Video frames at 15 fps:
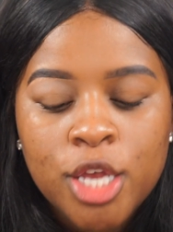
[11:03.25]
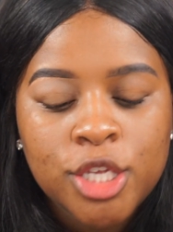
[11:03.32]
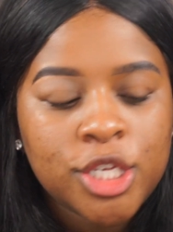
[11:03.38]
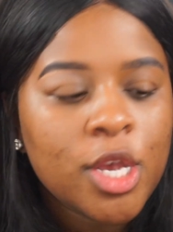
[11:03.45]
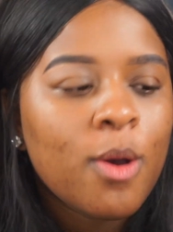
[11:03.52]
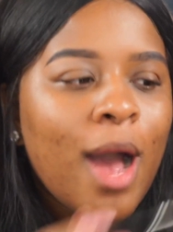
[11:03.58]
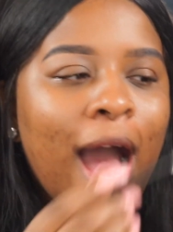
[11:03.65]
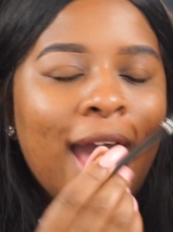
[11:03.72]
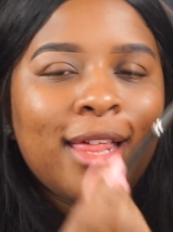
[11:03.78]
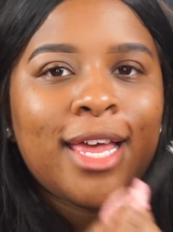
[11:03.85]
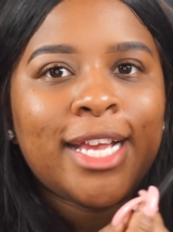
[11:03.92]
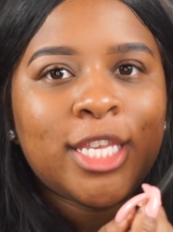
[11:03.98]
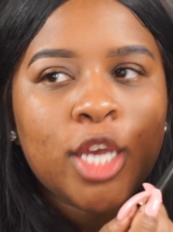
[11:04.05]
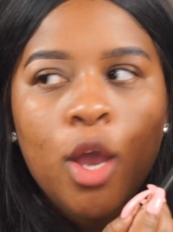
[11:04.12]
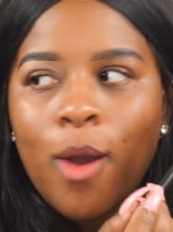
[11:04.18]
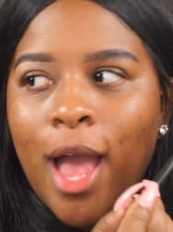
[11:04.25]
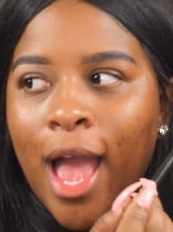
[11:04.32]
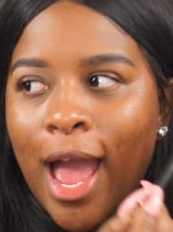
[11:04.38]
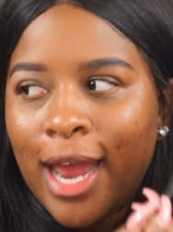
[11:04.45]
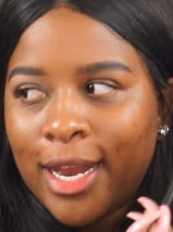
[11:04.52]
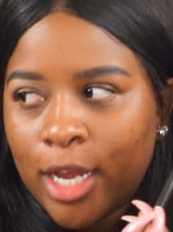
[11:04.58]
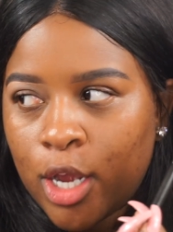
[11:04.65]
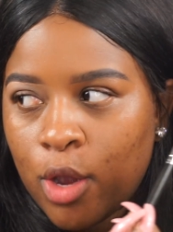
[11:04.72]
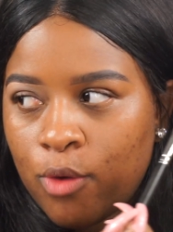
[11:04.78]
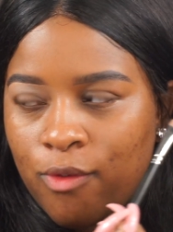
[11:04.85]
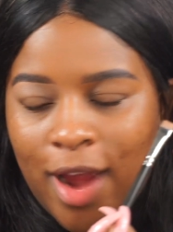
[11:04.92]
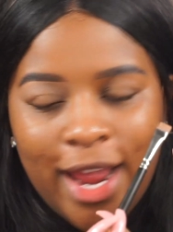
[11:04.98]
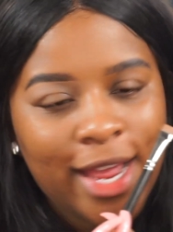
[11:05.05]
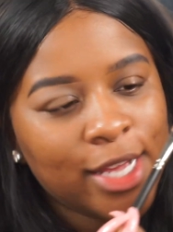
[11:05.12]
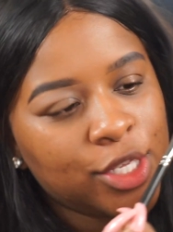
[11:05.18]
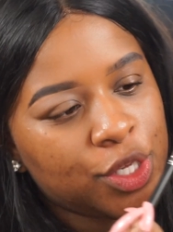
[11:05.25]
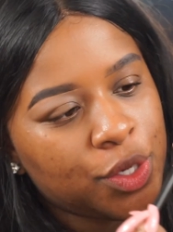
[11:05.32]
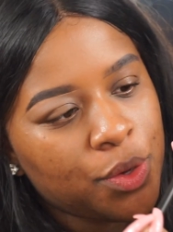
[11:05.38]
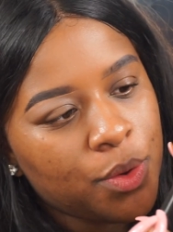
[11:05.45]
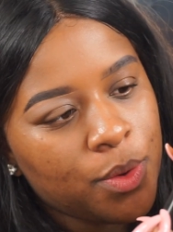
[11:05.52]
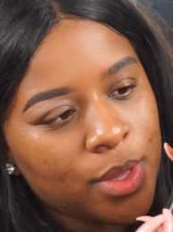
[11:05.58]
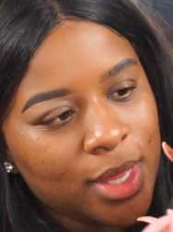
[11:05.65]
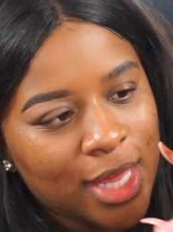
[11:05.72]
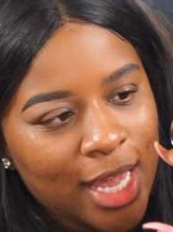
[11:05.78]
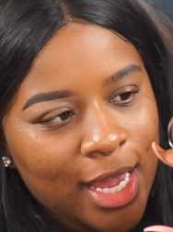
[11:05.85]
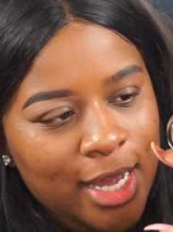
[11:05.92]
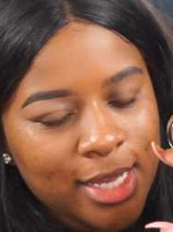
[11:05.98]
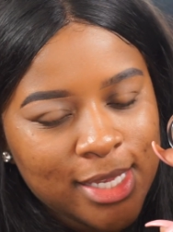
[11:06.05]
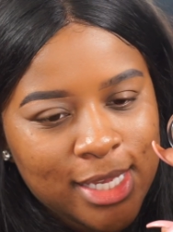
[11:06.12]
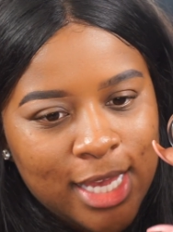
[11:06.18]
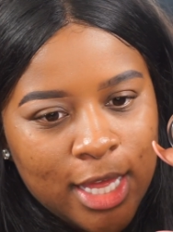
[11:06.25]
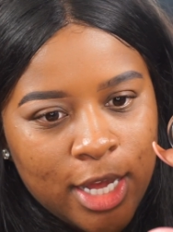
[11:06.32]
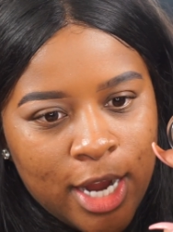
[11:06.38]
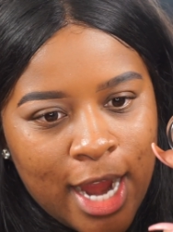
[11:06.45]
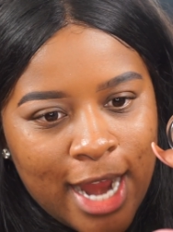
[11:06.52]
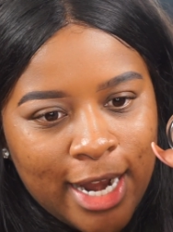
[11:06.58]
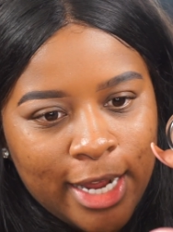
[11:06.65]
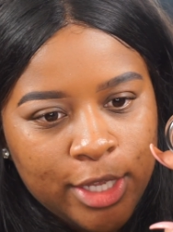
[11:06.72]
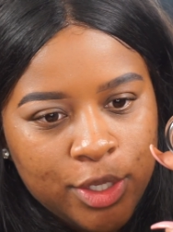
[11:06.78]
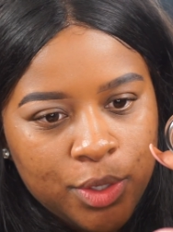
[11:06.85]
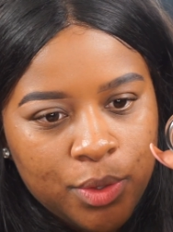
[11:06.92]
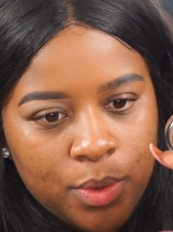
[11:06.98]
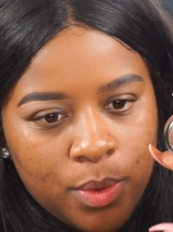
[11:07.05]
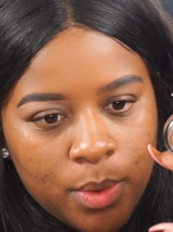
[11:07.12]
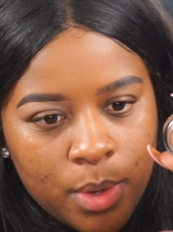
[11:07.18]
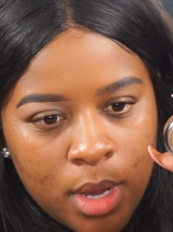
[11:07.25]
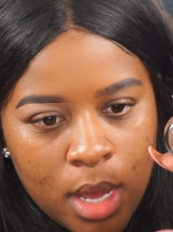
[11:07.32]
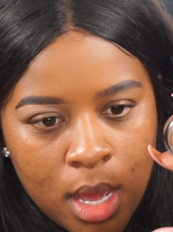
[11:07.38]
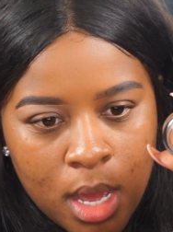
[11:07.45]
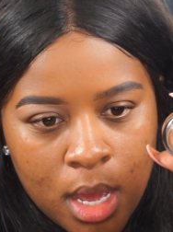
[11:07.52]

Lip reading: So I like to go ahead, go right into the concealer, and I do